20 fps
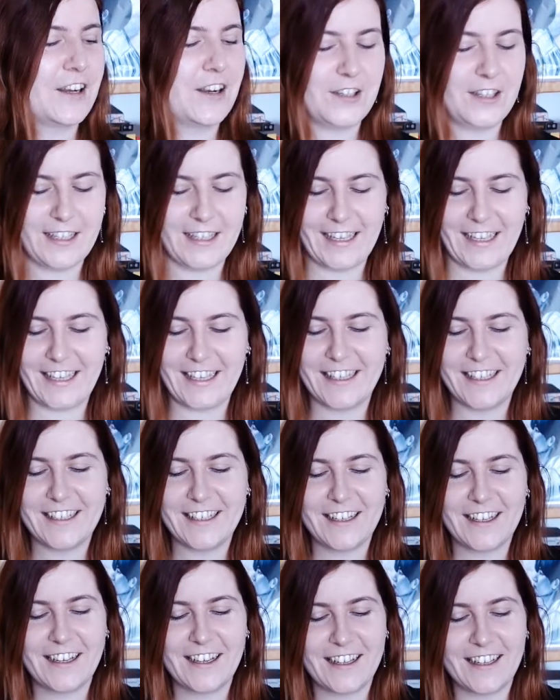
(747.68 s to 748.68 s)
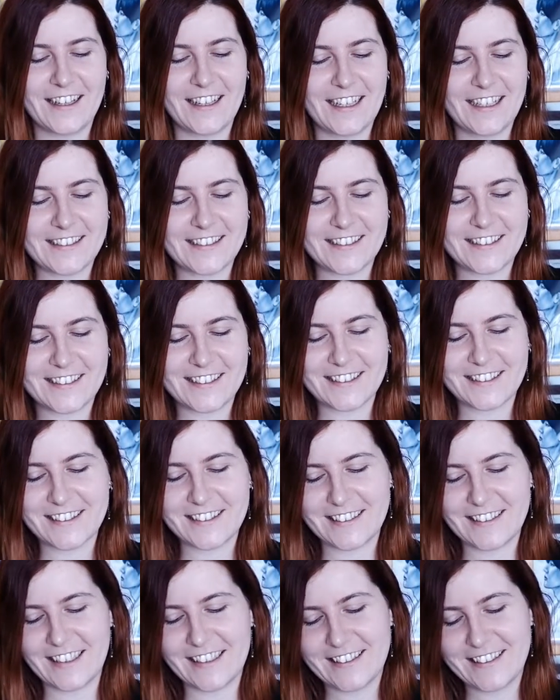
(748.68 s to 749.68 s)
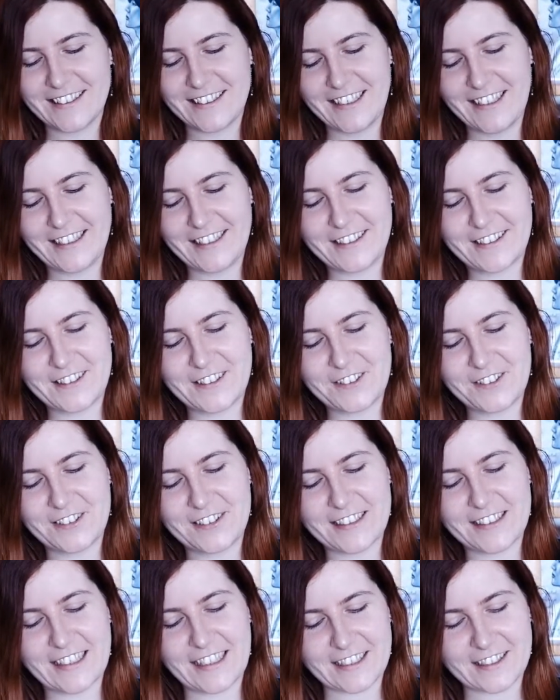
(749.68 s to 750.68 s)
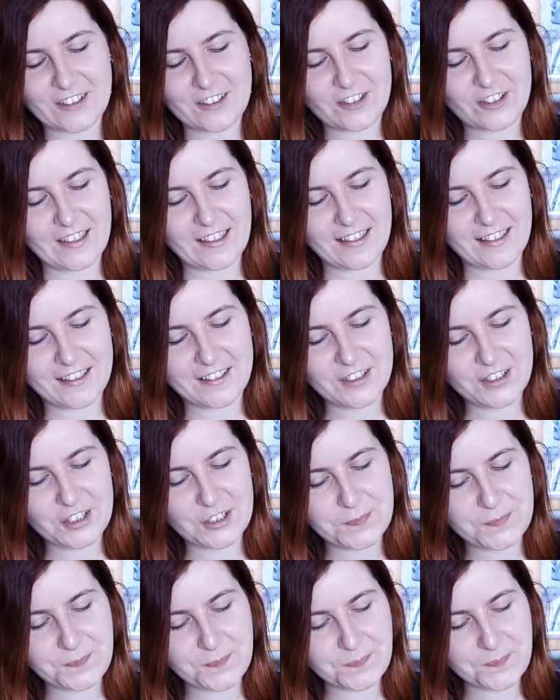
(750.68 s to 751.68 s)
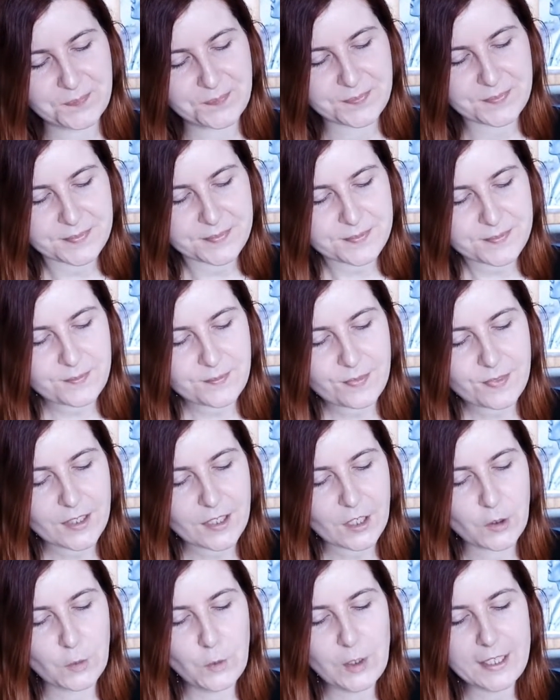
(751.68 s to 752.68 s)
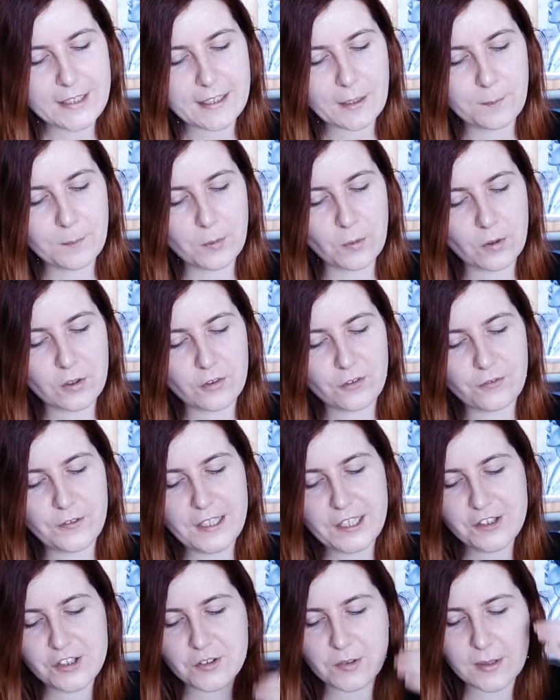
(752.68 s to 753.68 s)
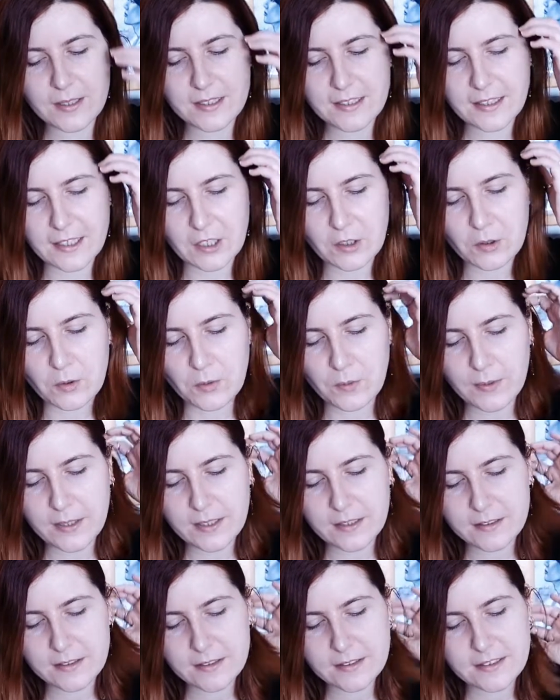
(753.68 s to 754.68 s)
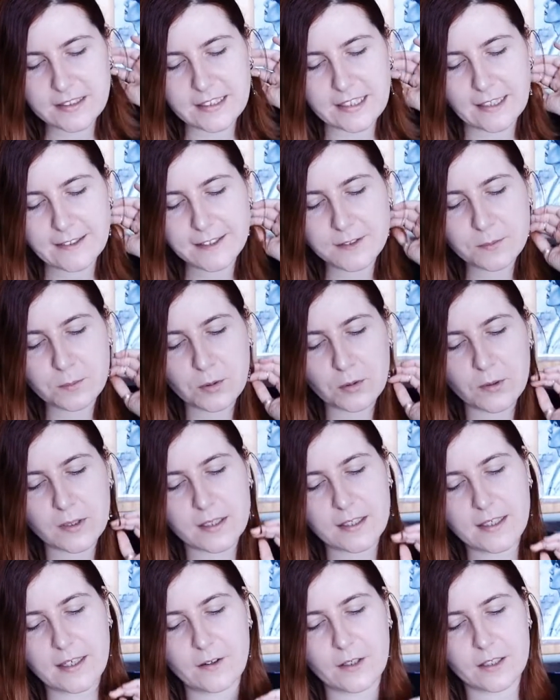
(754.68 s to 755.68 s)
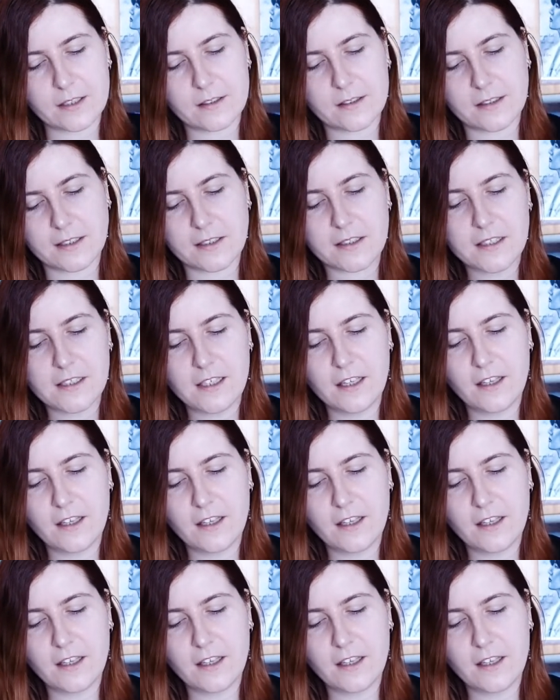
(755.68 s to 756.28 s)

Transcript: Okay, let's head to the next challenge. Read a book featuring a Korean diaspora character.